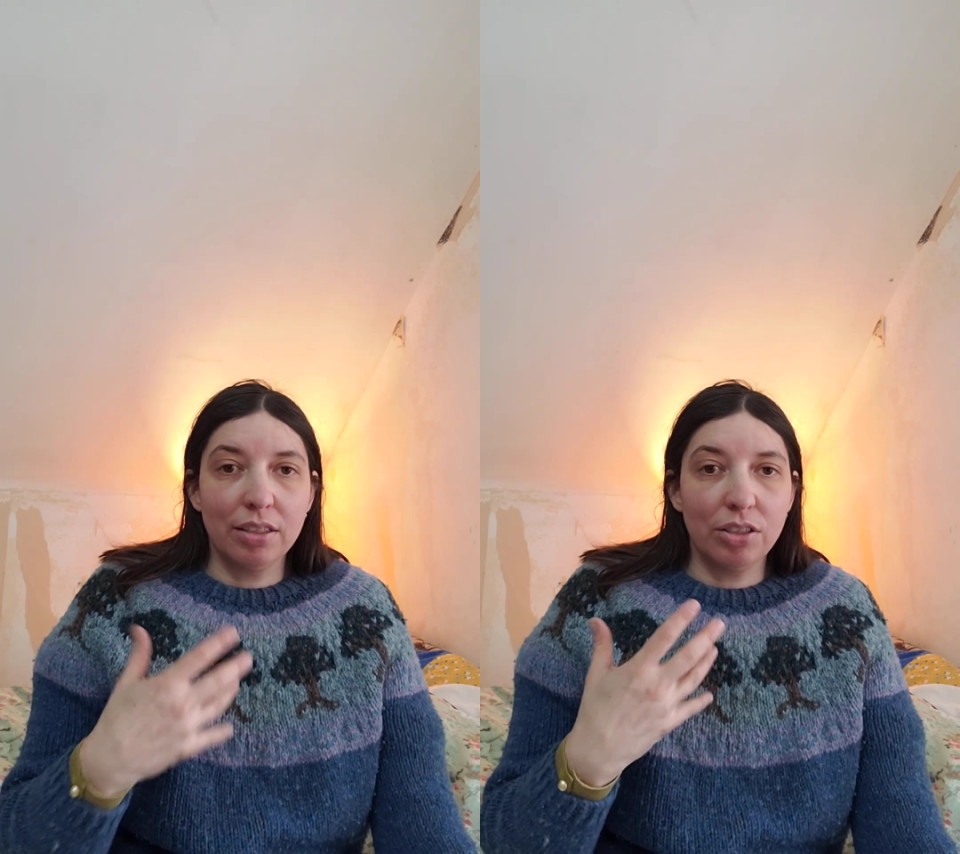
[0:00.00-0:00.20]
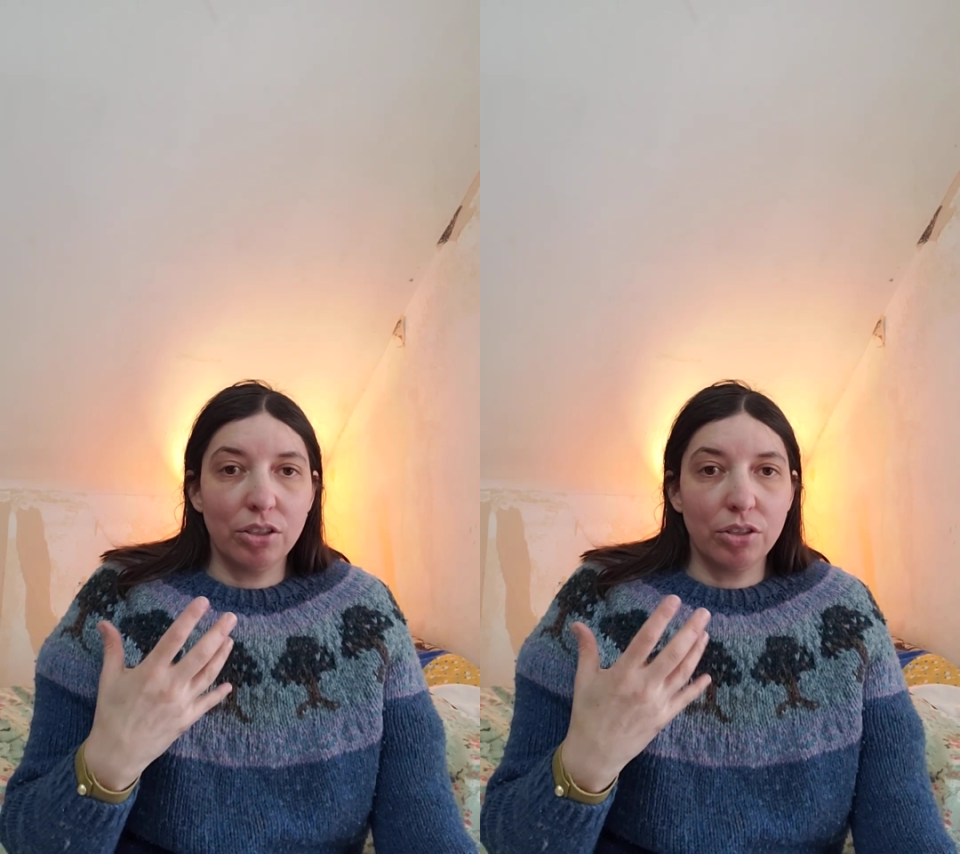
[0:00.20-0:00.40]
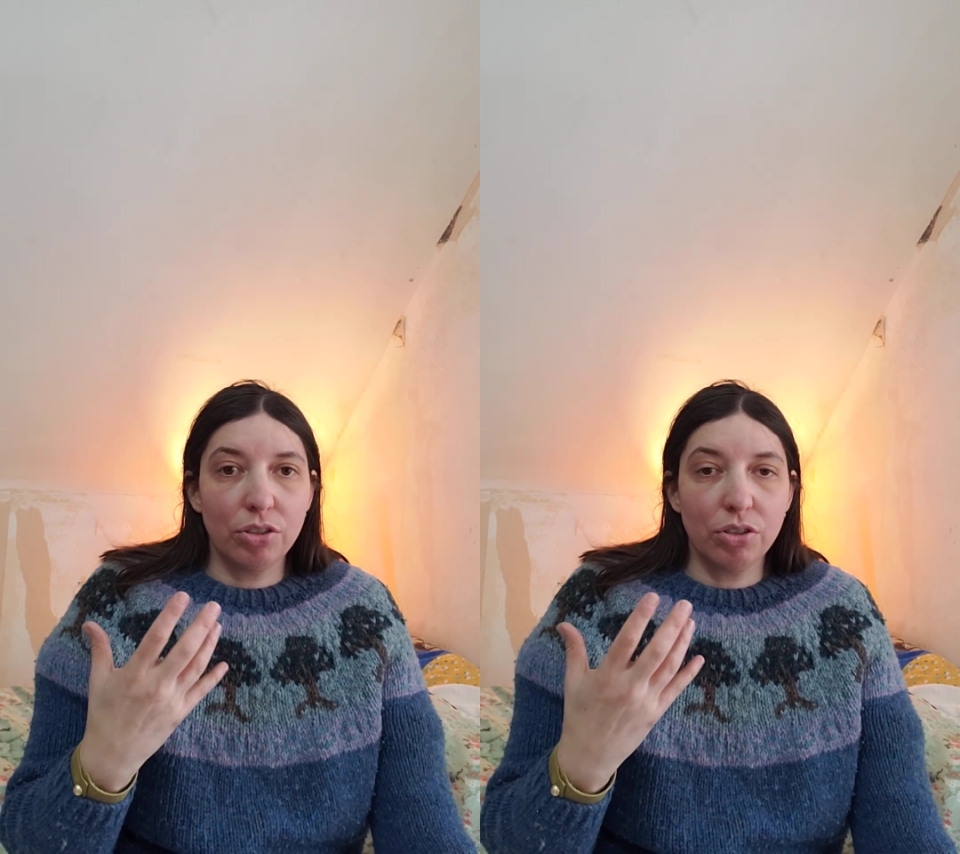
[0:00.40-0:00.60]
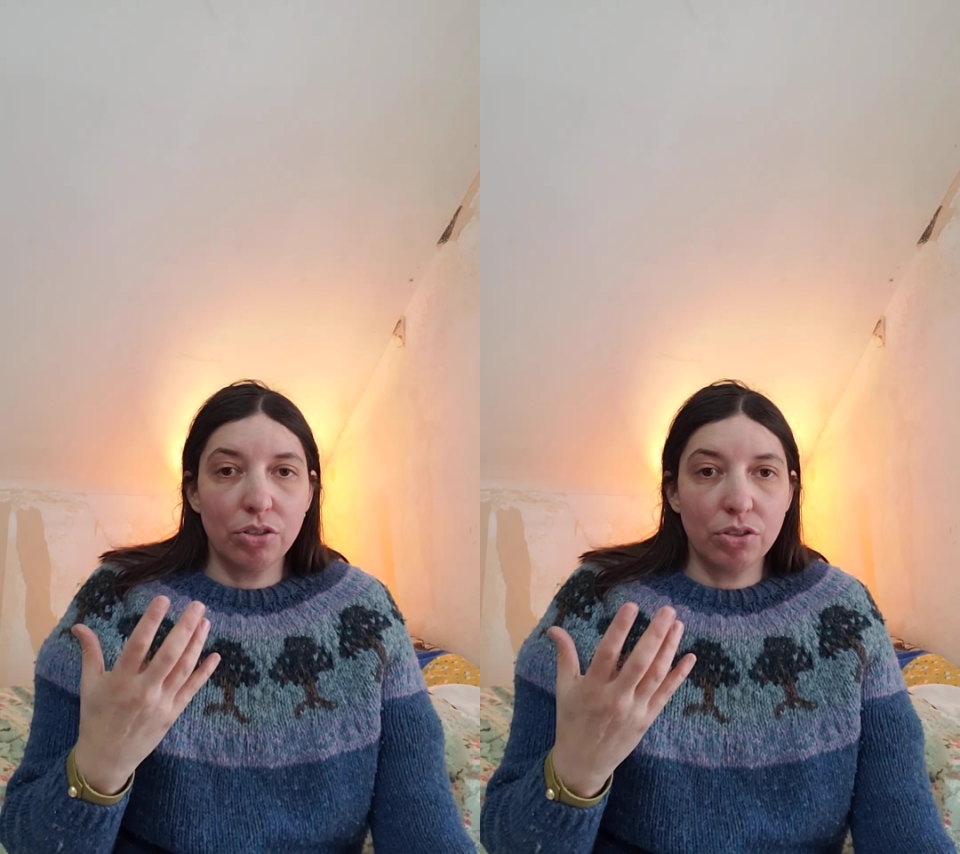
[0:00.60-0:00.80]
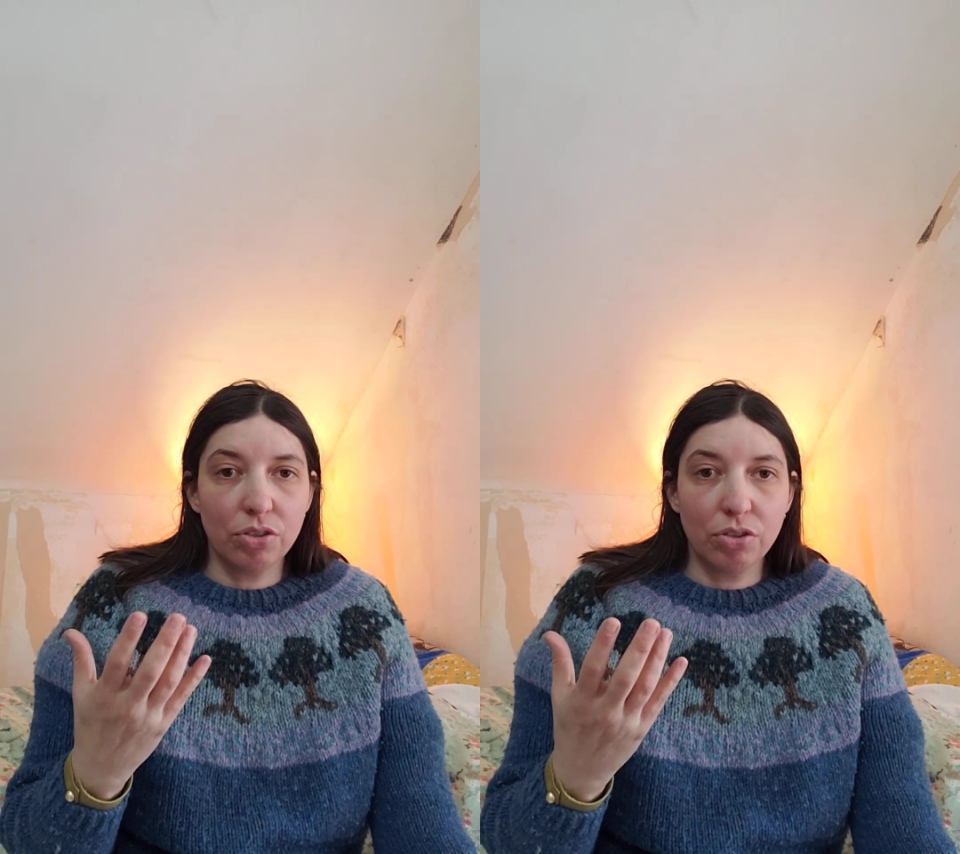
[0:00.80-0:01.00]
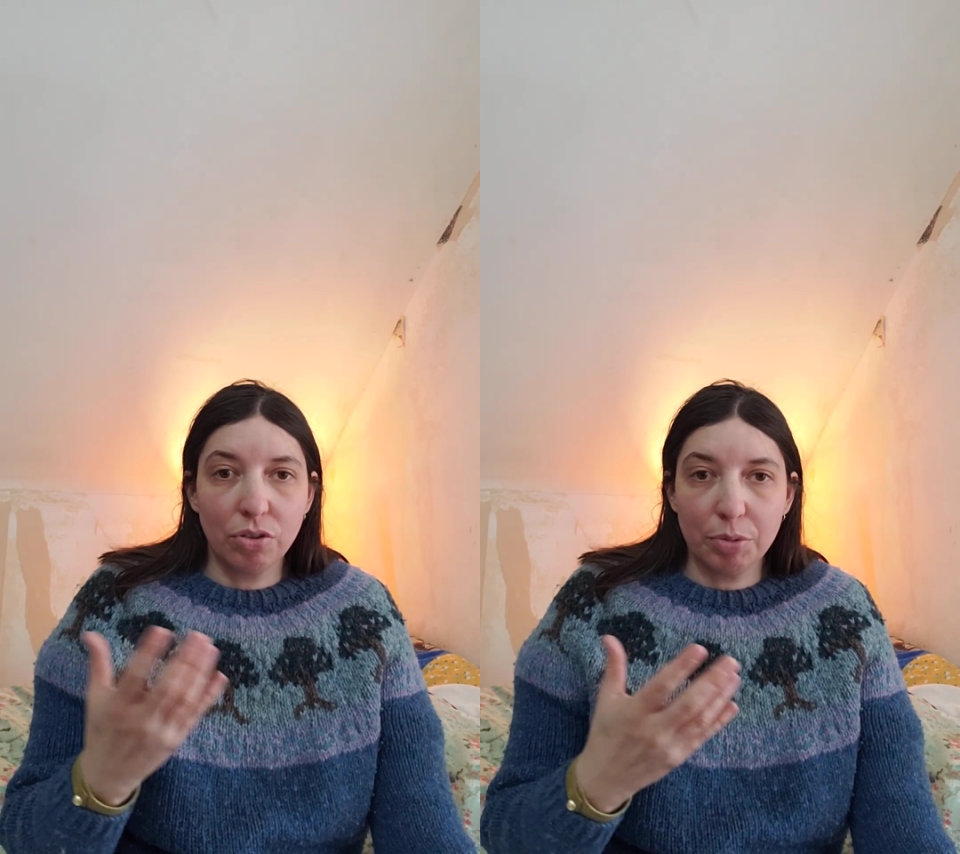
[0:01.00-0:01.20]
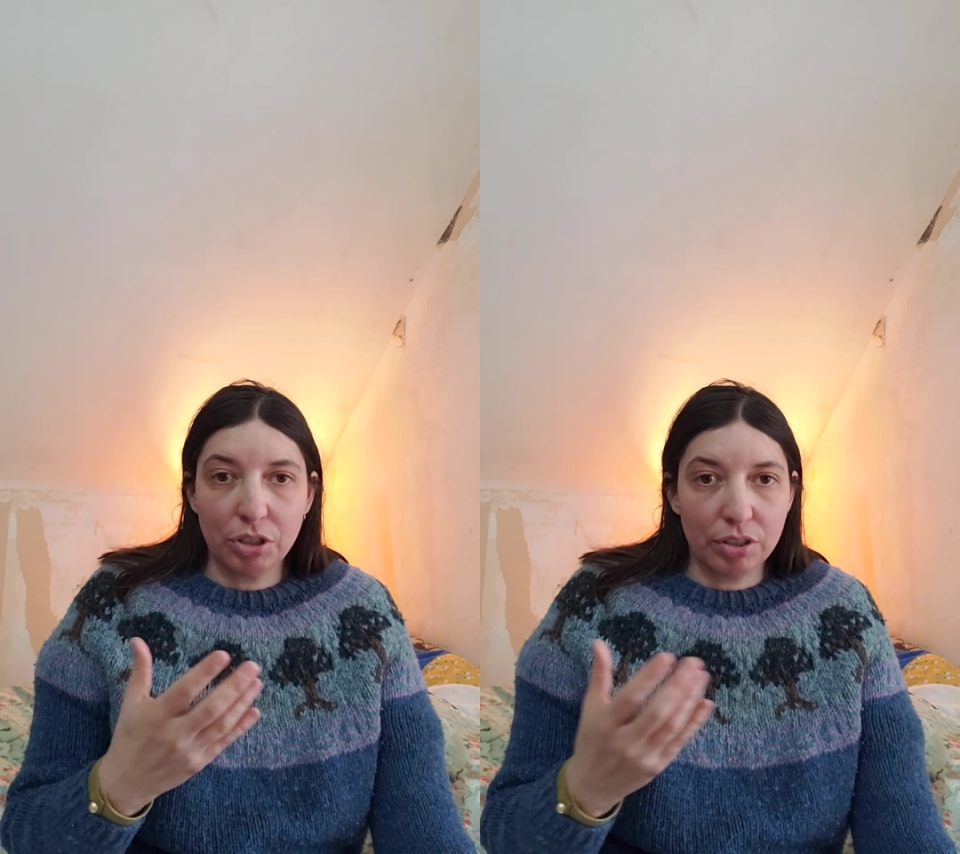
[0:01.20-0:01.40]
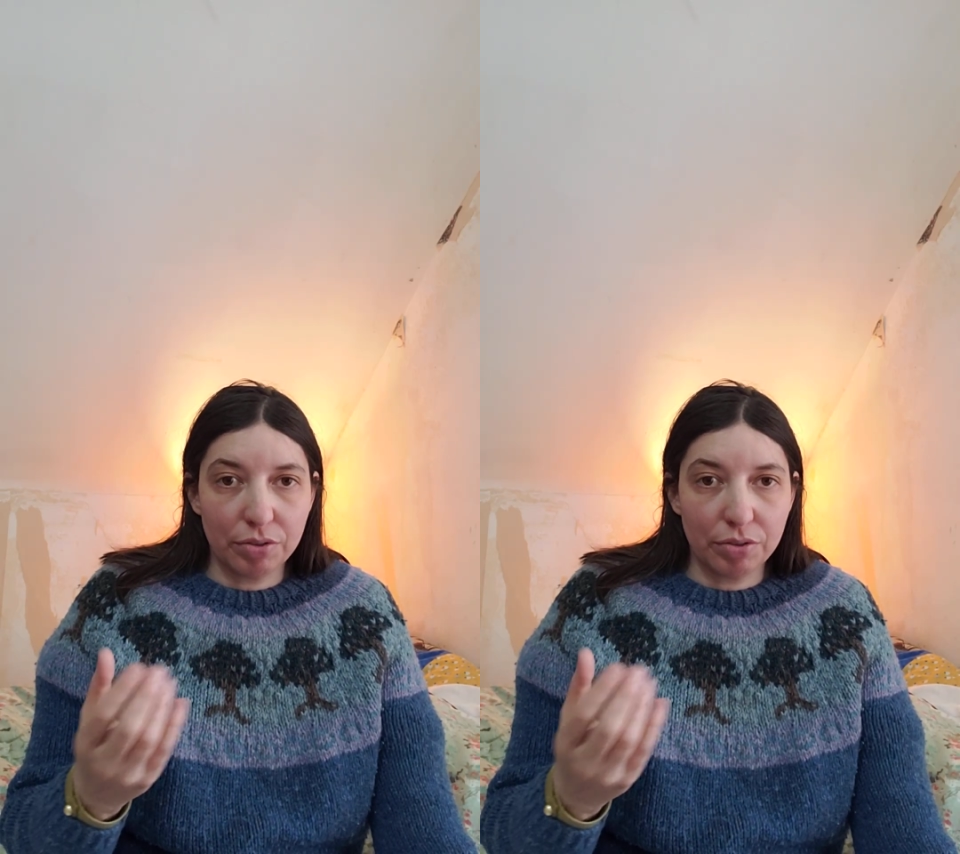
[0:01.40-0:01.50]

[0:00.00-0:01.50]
There's so much